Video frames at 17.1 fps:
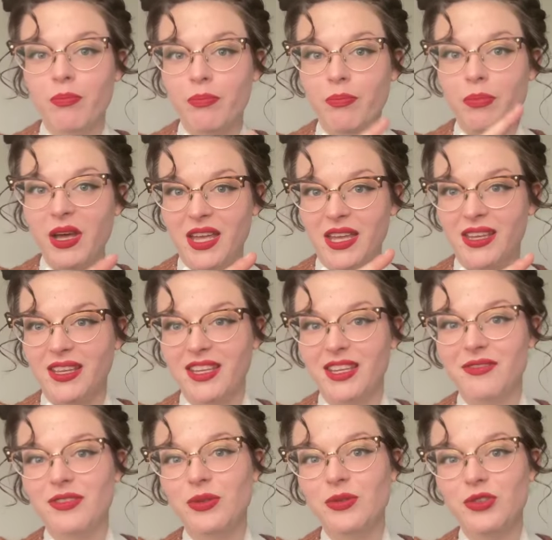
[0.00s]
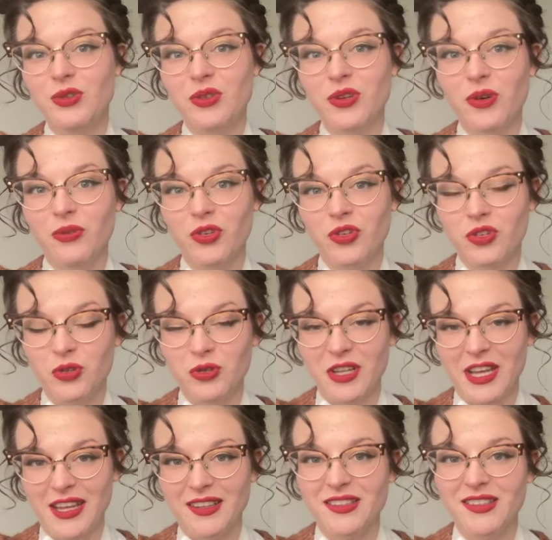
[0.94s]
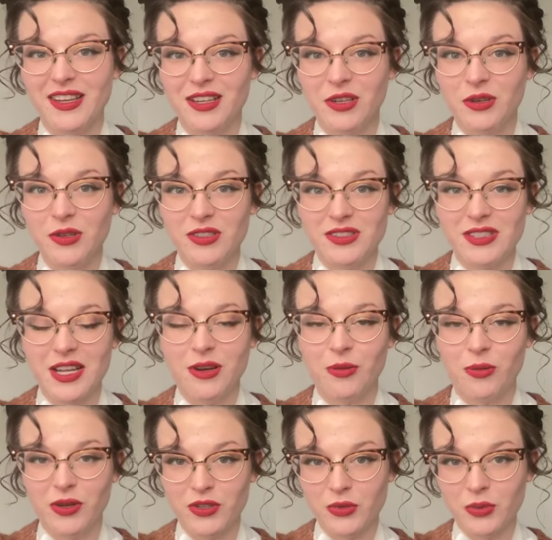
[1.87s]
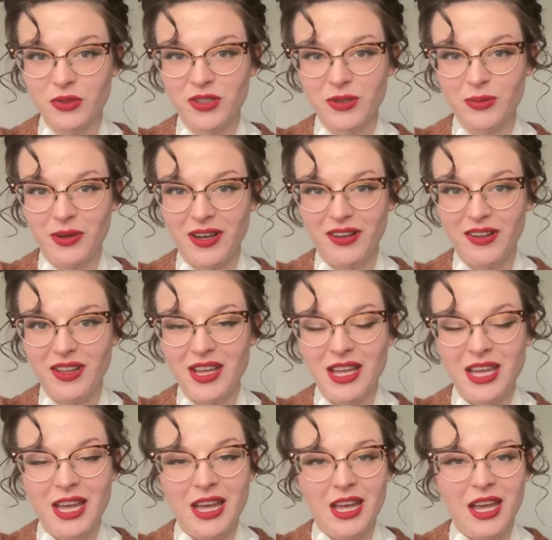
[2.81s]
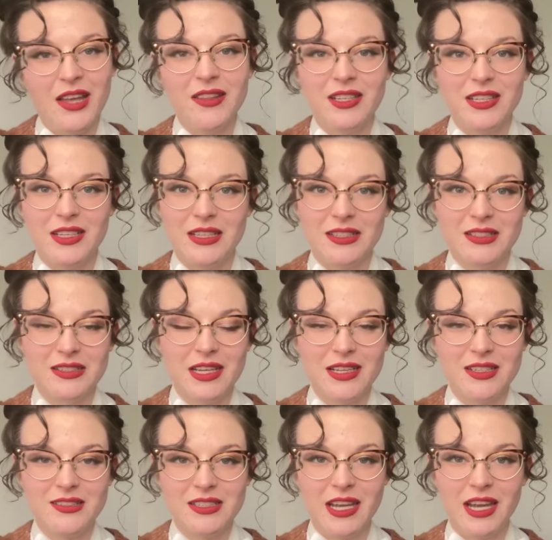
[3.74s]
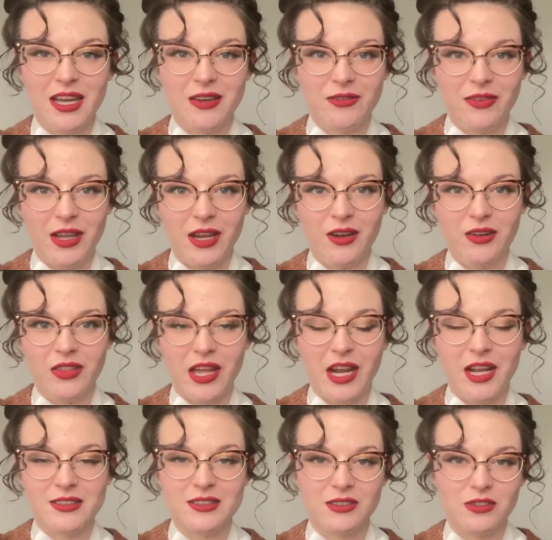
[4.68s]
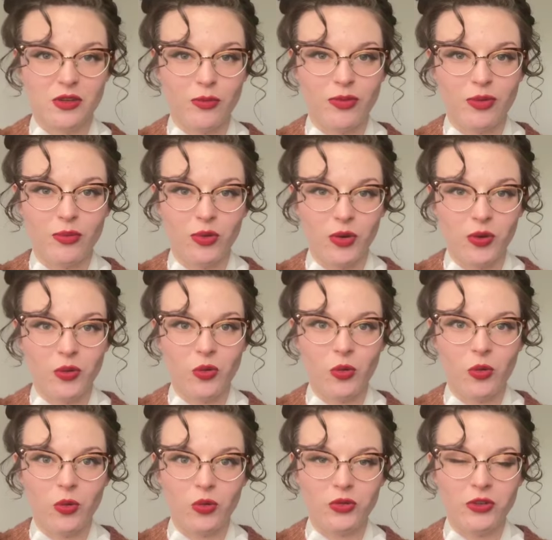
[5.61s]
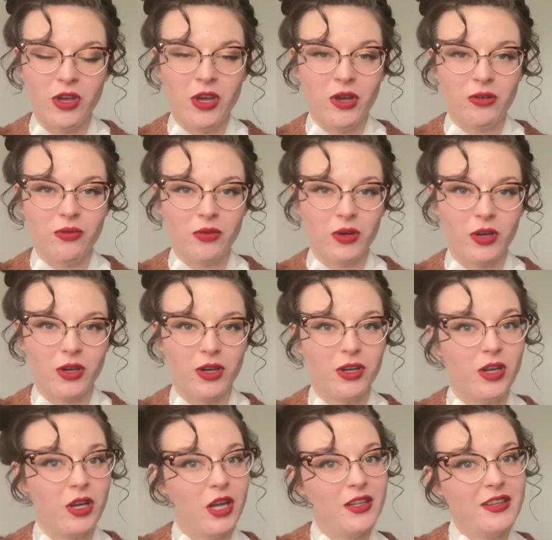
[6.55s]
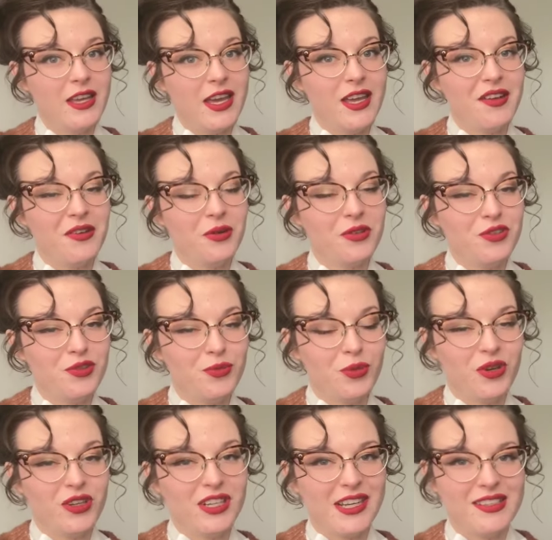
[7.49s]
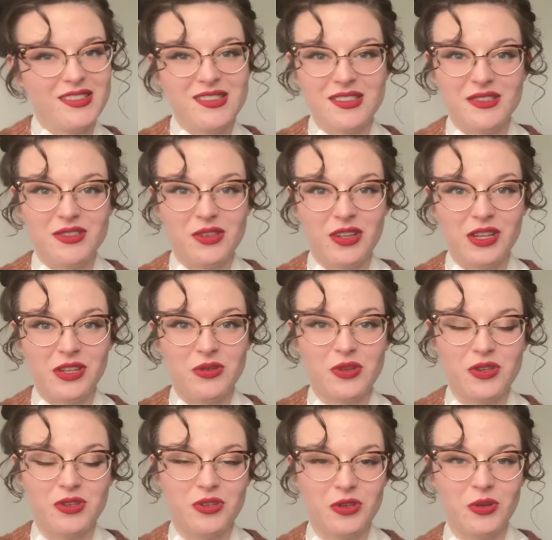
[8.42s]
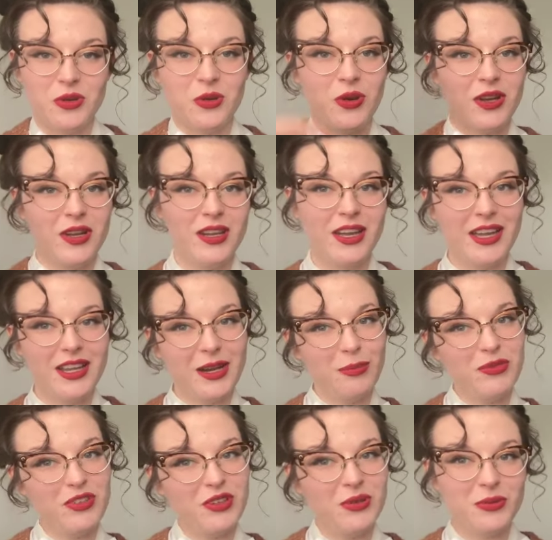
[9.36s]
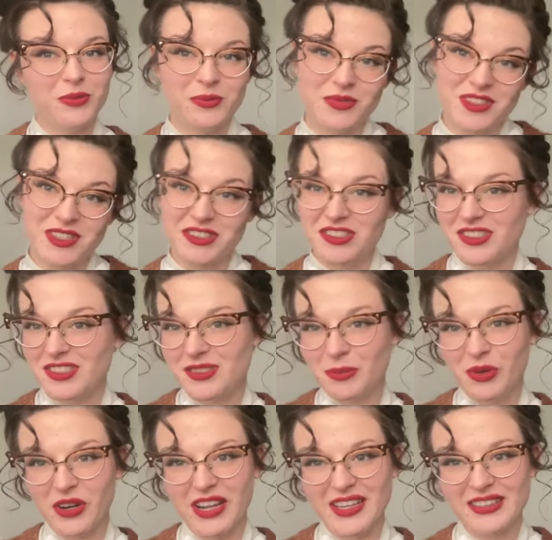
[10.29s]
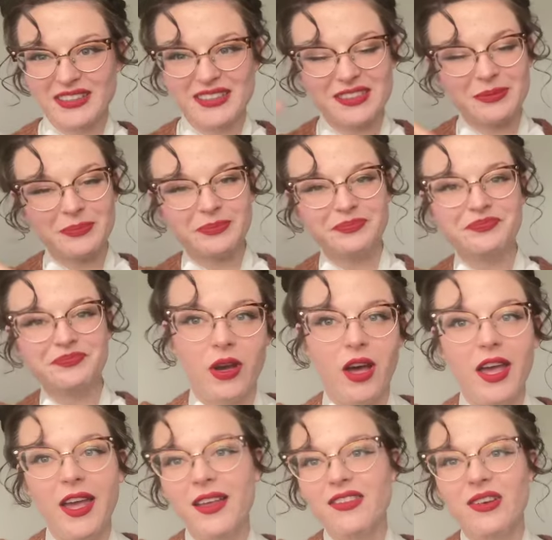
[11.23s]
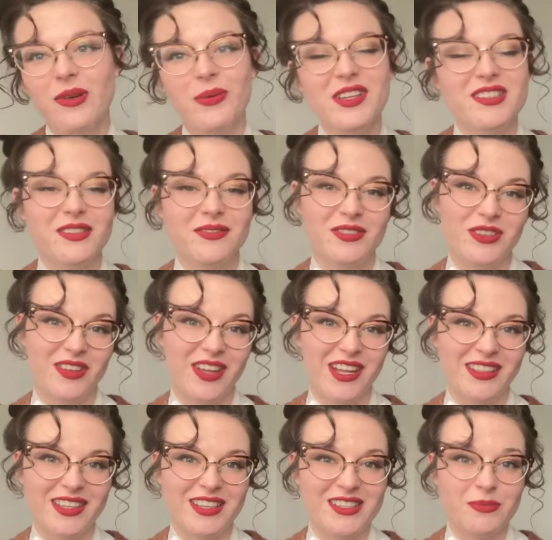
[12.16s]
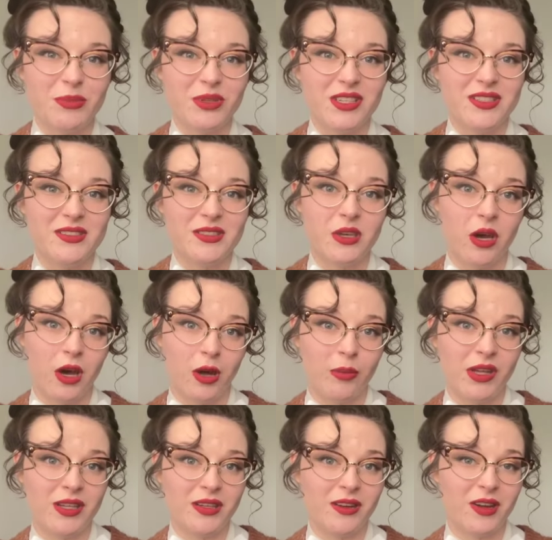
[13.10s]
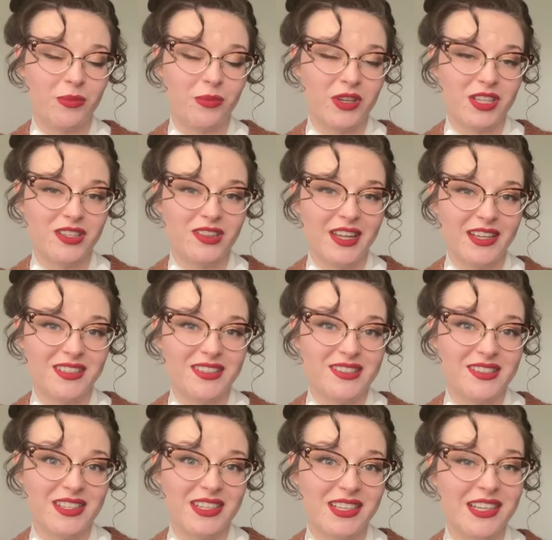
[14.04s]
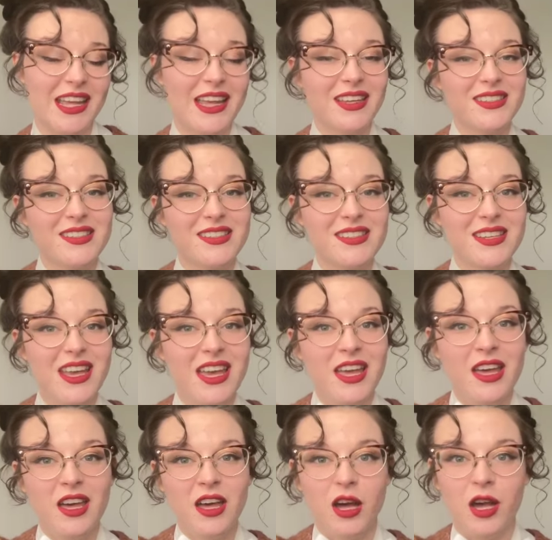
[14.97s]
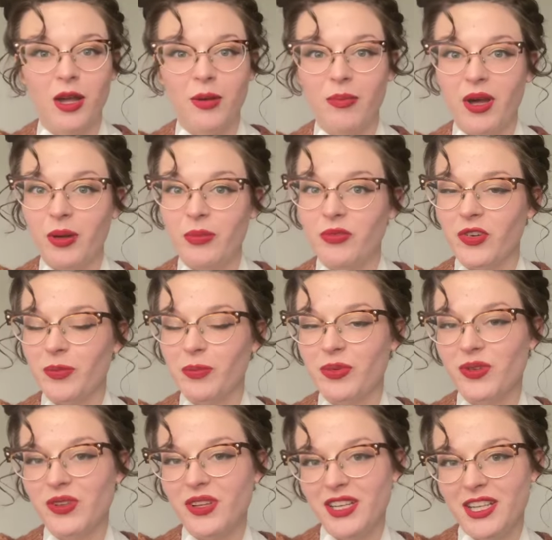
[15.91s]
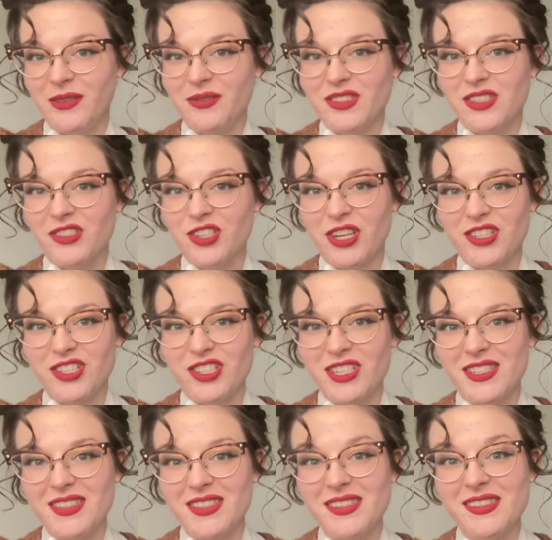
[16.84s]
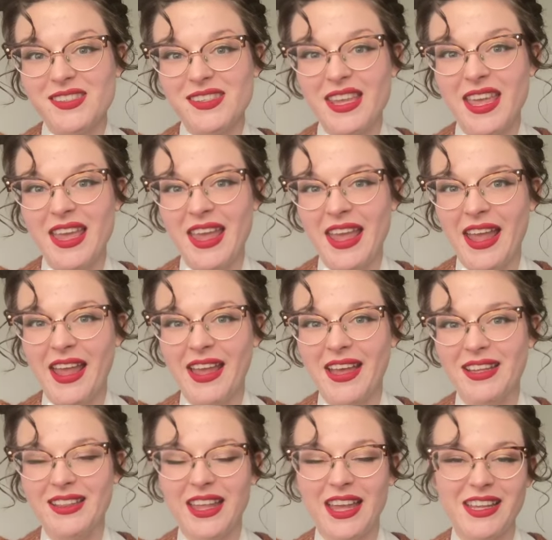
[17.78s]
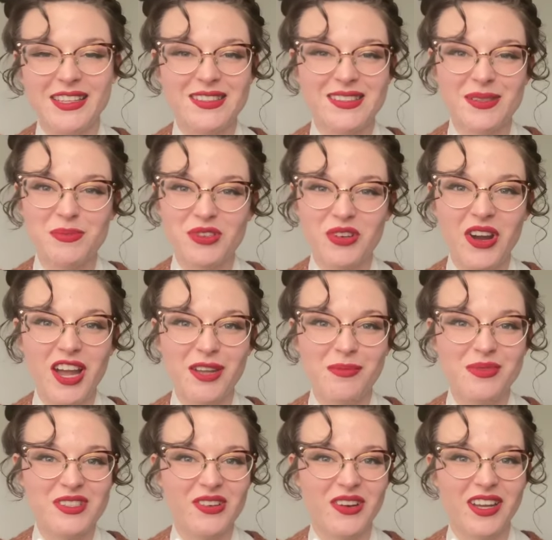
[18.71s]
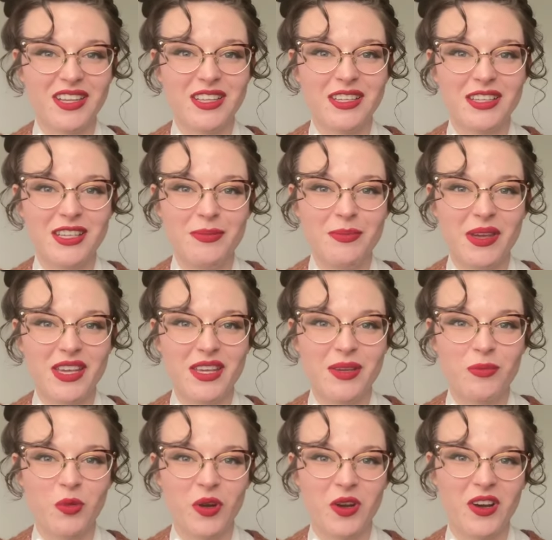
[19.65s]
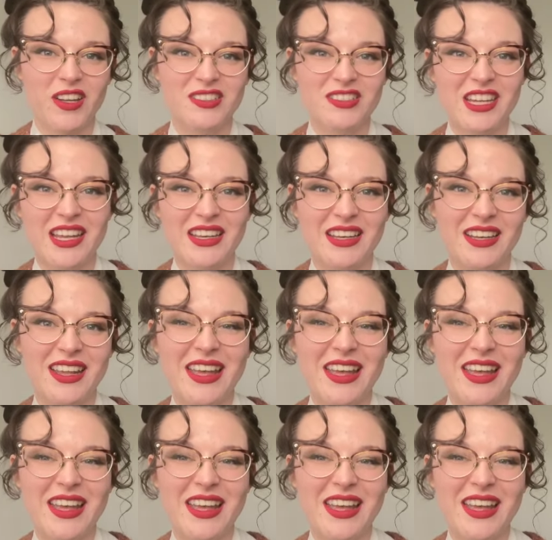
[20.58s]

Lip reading: But if you do it over 2 days, I noticed that it works really well, and that it's nice to have hair that has a little bit more hold for a day or 2 more days so that you can do an updo, such as the braids. As always, if you like this, please comment on what you'd like to see next. I'm up for plenty of suggestions, and like and subscribe so I can keep making more content.